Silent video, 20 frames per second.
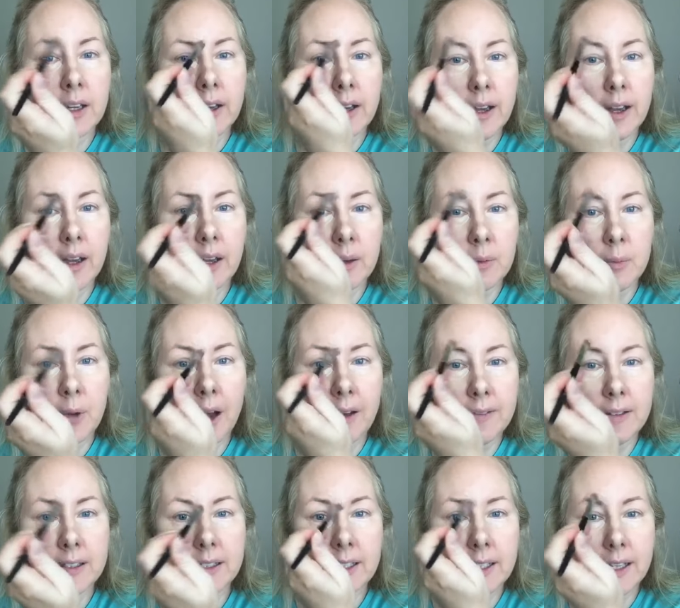
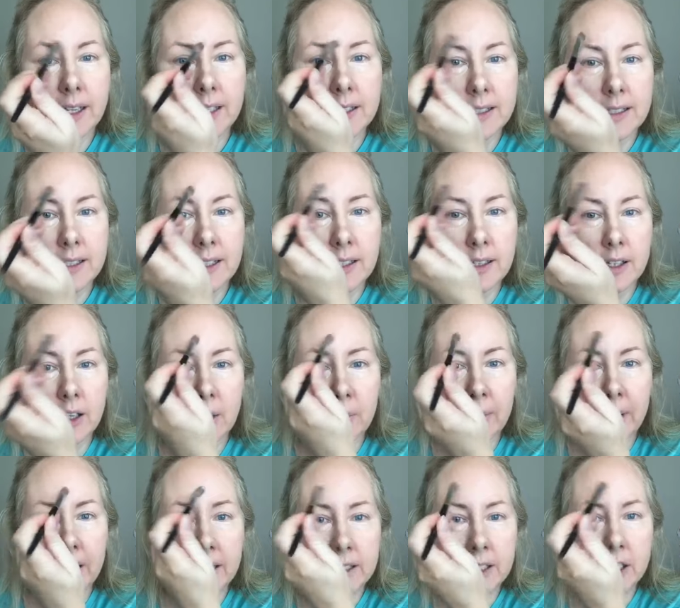obviously concealer,
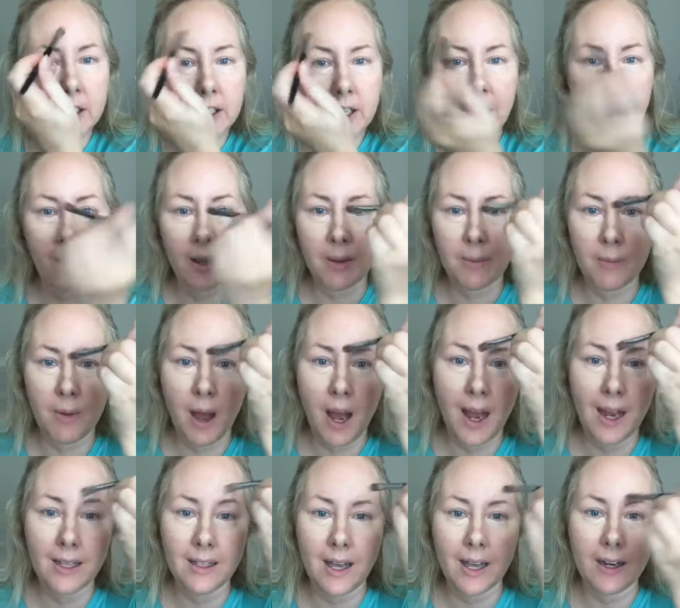but I'm
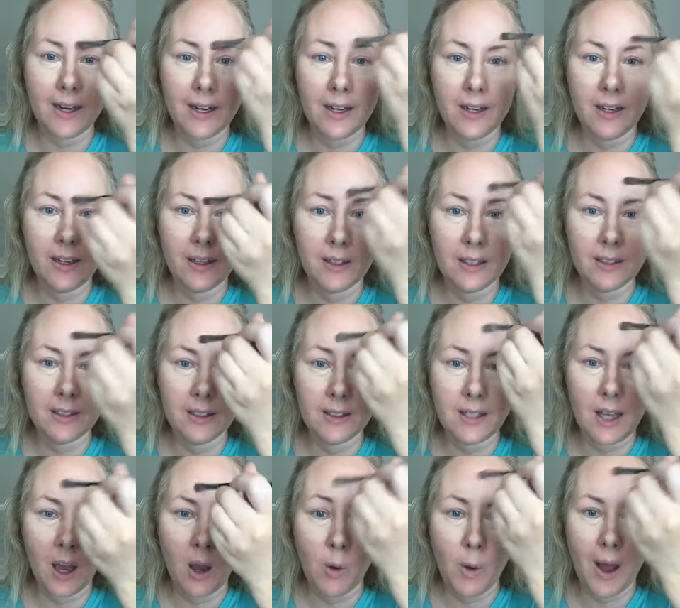highlighting. This is
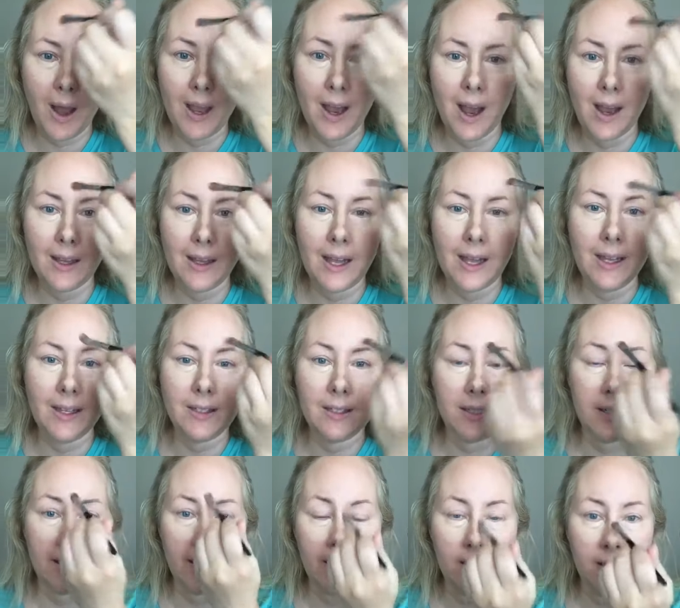how I
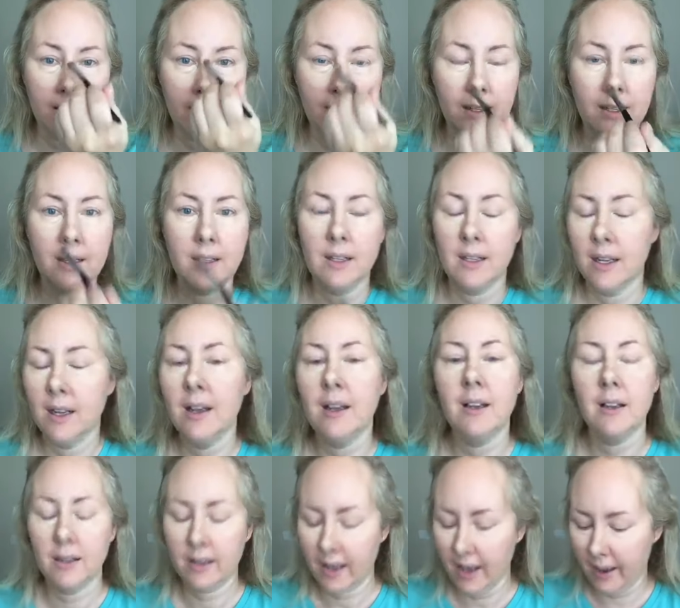highlight.
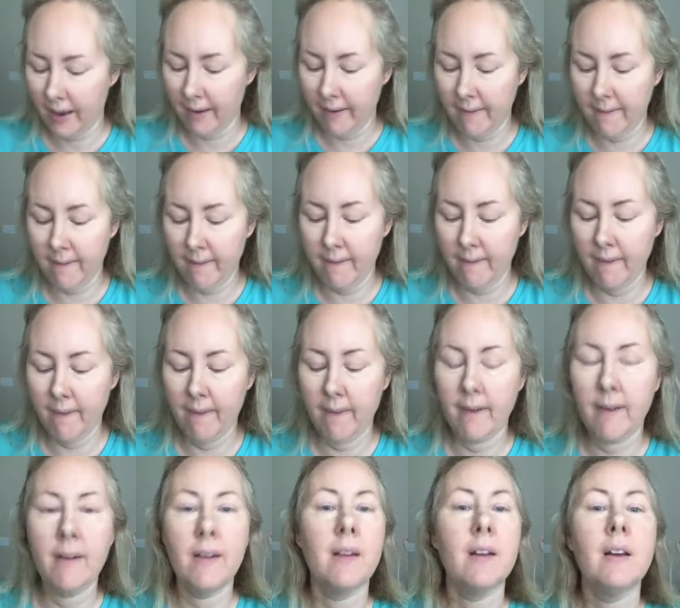Okay,
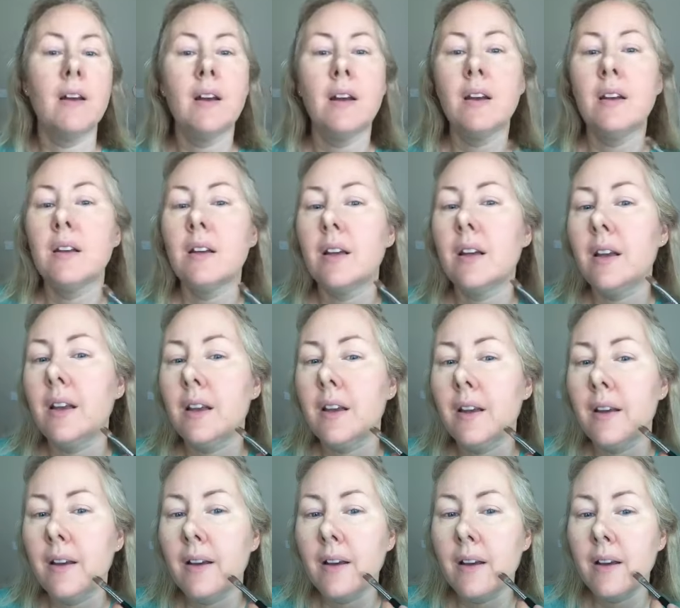
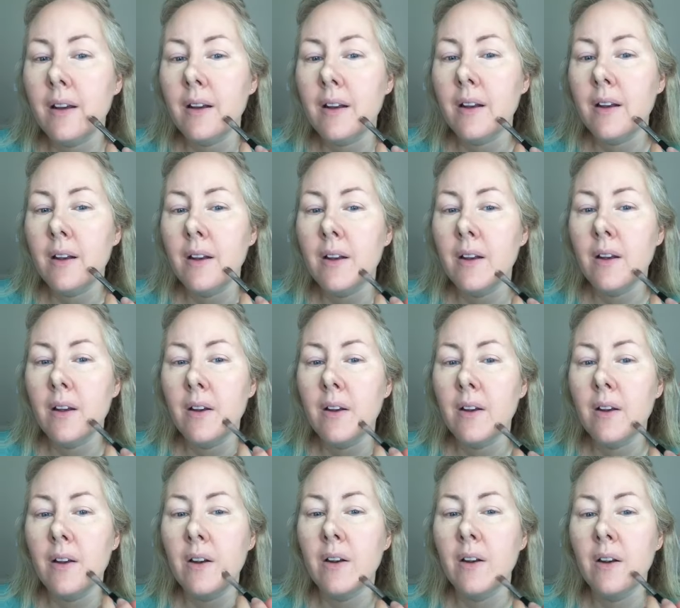and
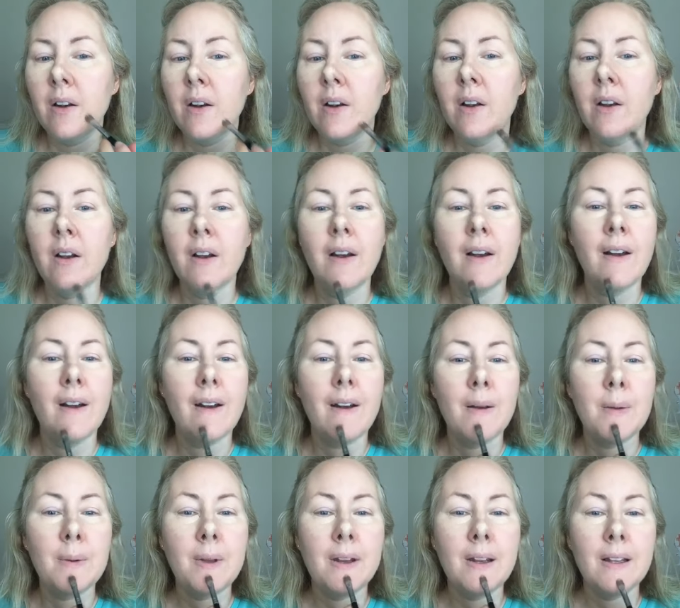
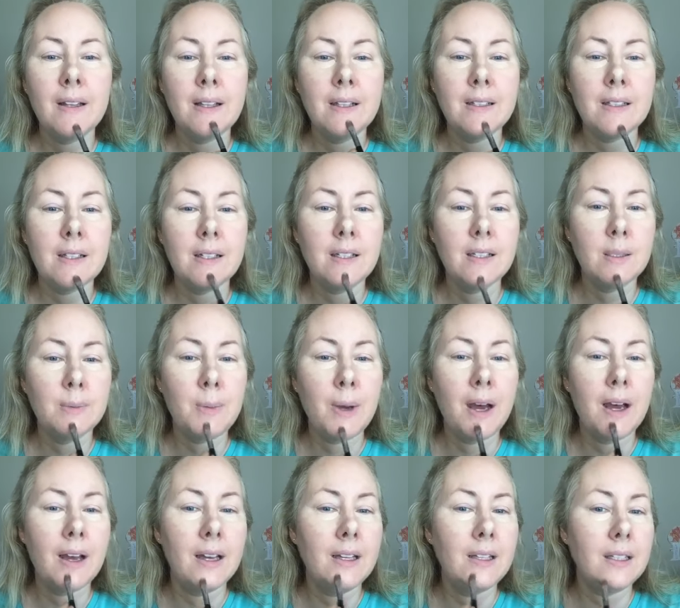I'm getting these little
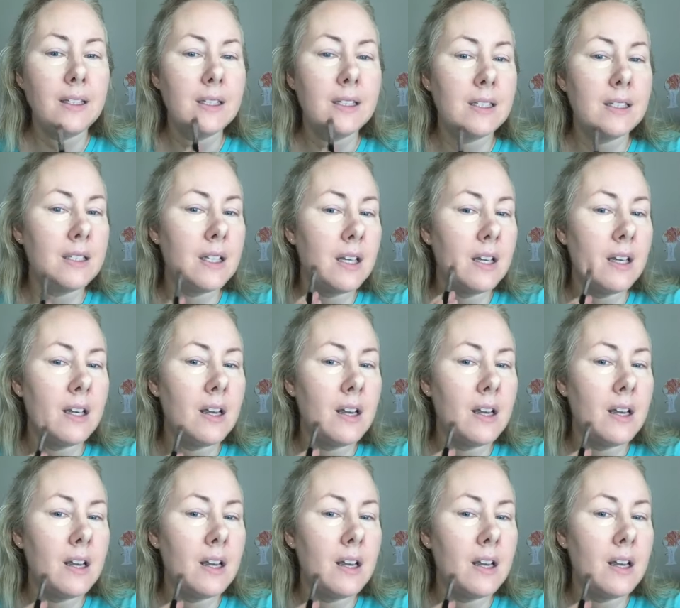spots